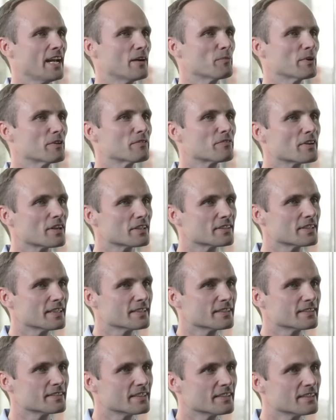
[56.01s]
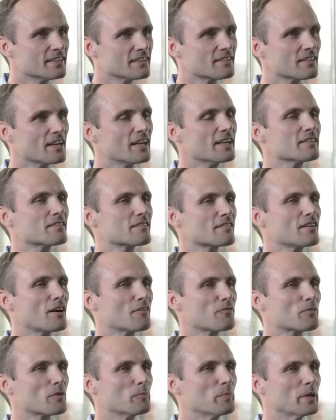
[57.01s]
and we felt that the design
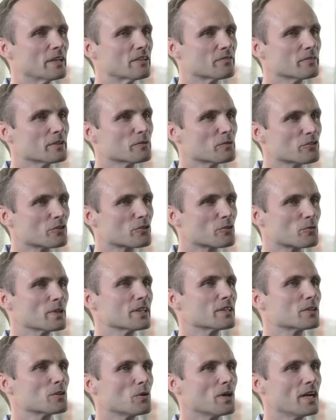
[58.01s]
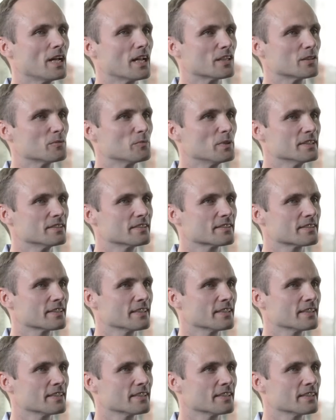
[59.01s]
software piece of it was a critical element.